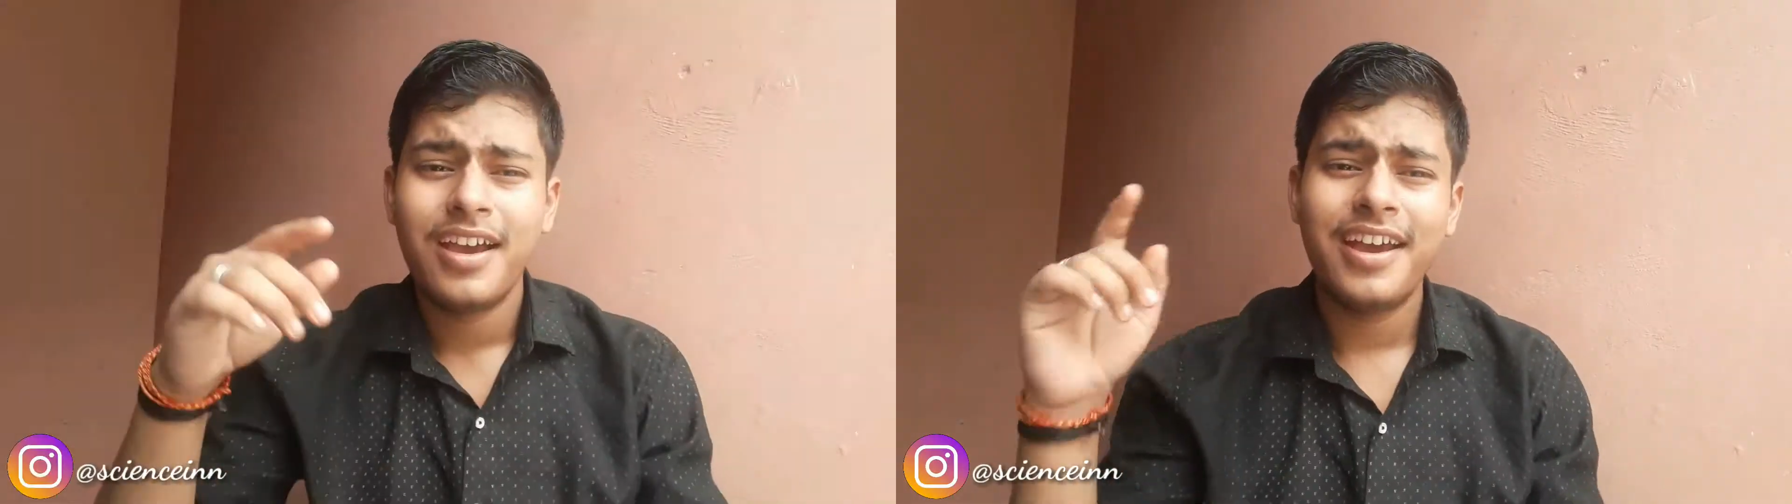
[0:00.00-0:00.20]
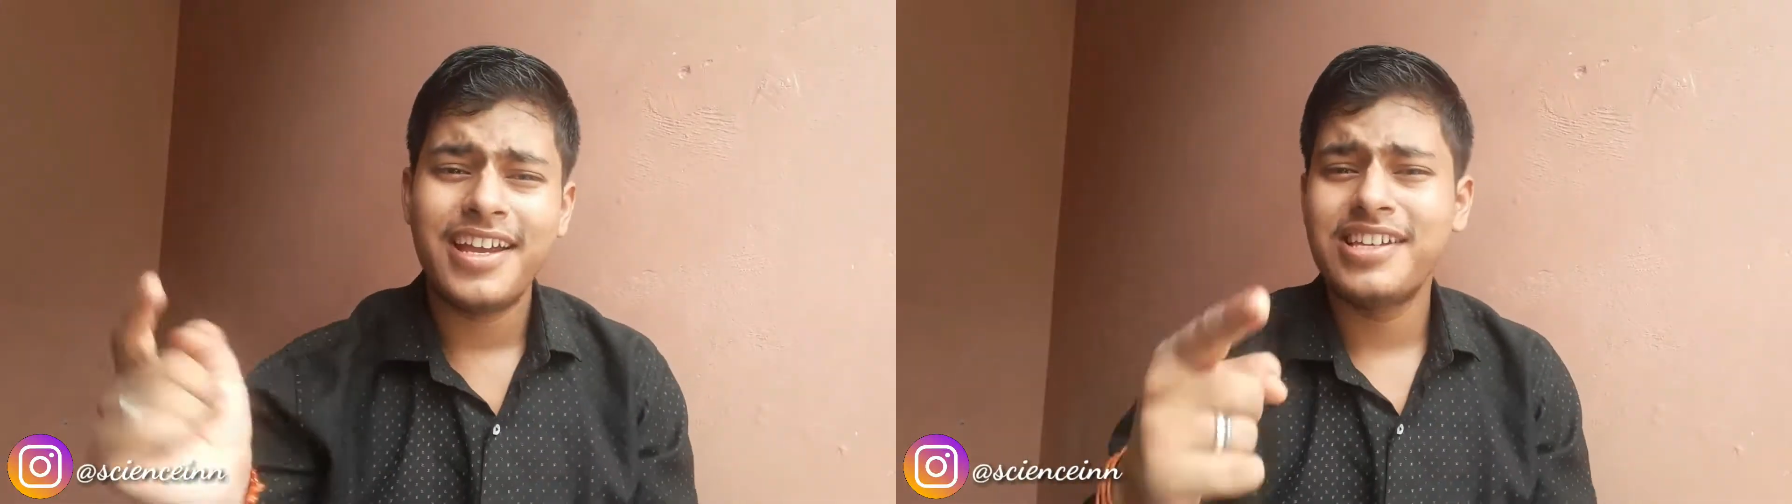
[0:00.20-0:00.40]

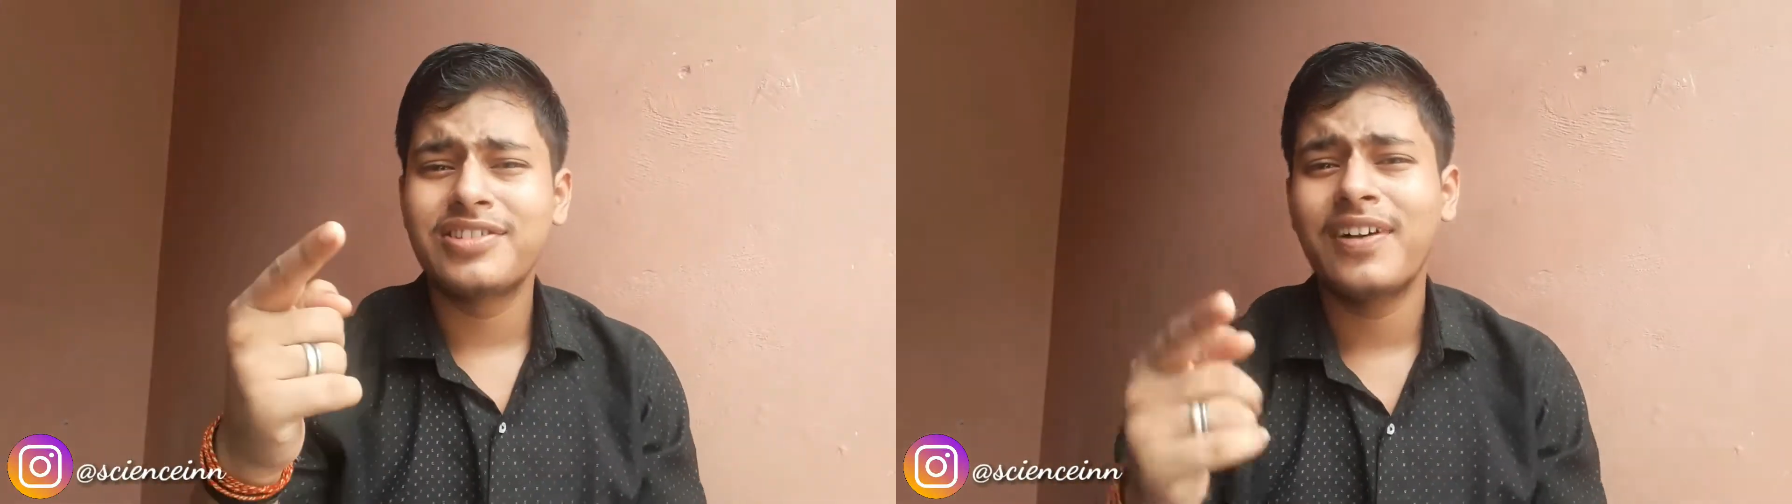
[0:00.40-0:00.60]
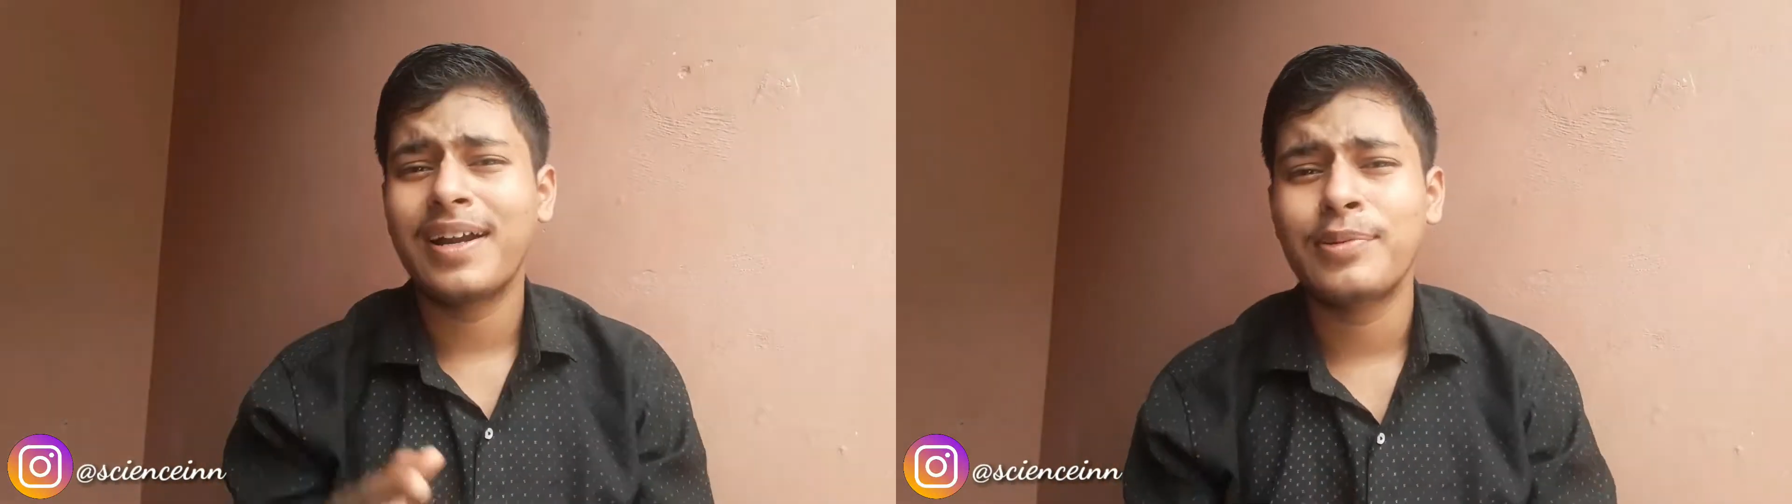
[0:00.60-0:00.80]
Hey
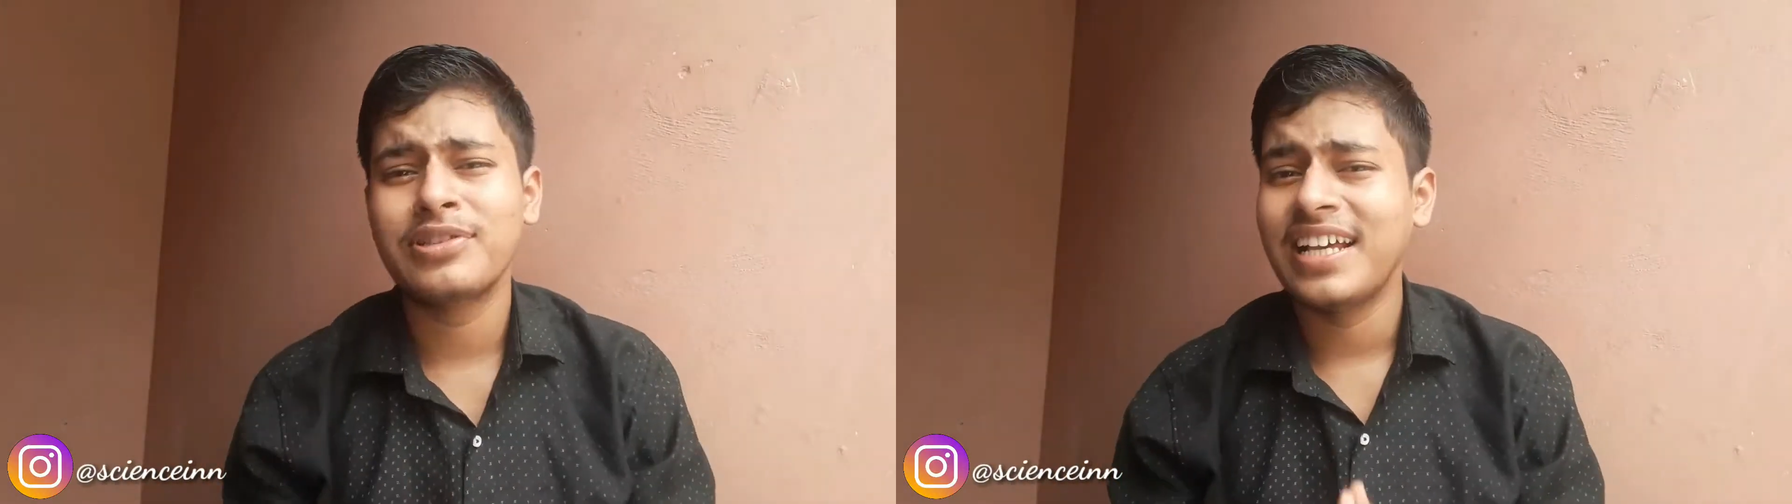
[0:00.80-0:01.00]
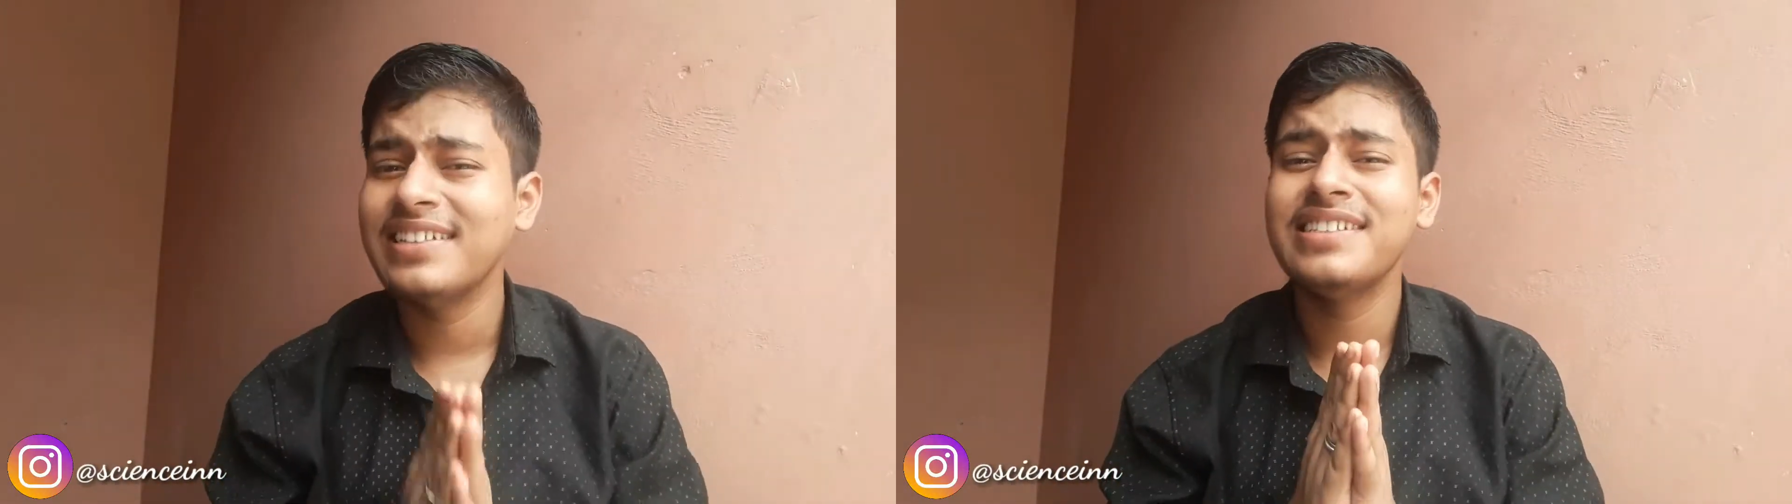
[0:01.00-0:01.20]
Geeks, welcome to the
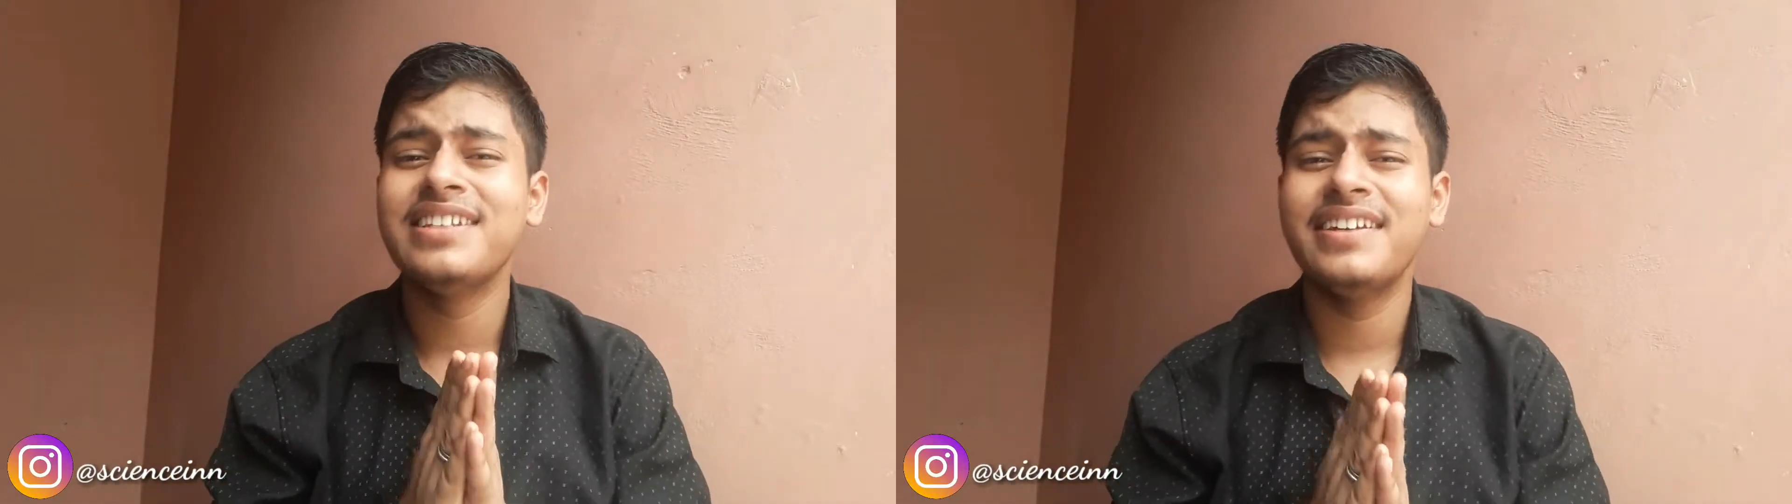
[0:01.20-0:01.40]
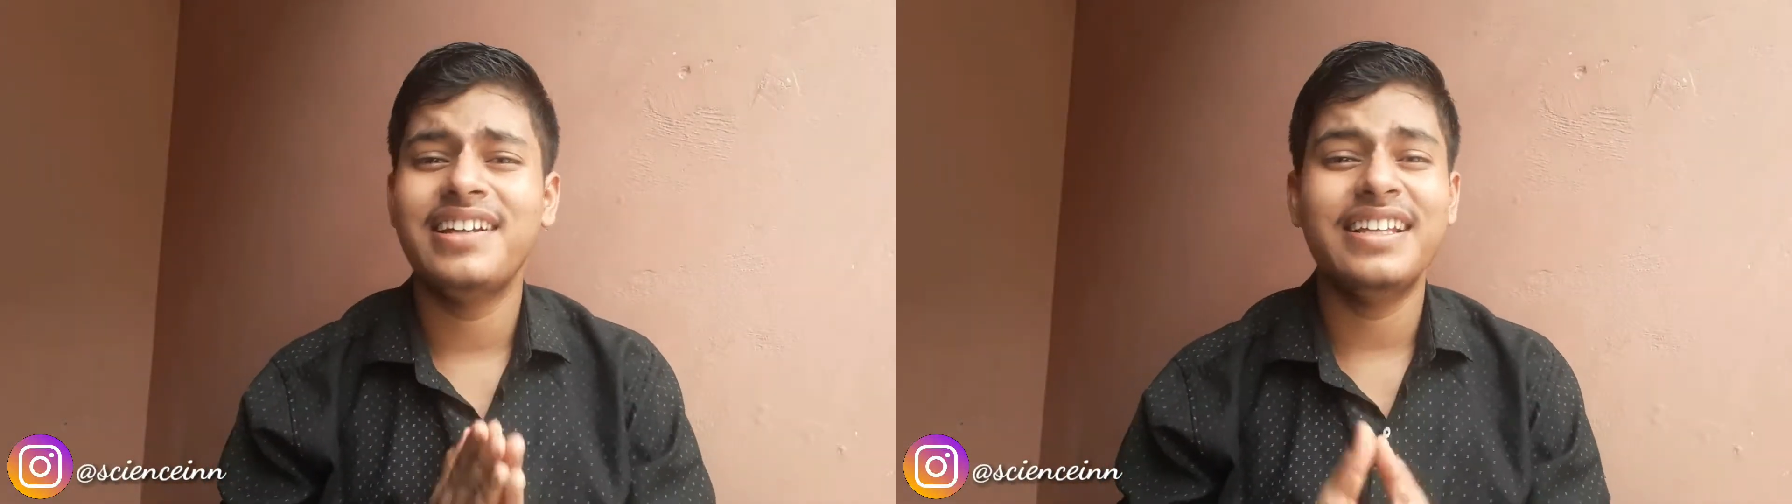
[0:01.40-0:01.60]
scienceinn channel.